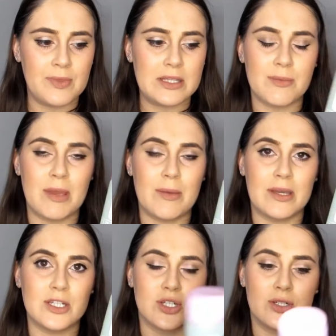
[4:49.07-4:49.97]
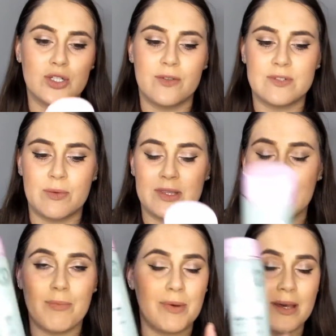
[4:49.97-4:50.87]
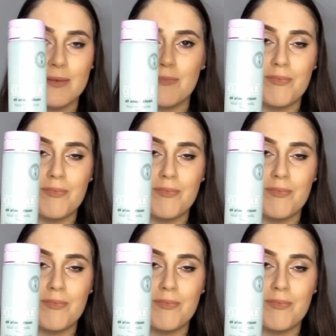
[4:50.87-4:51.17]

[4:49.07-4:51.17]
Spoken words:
So maybe I should have done with that, but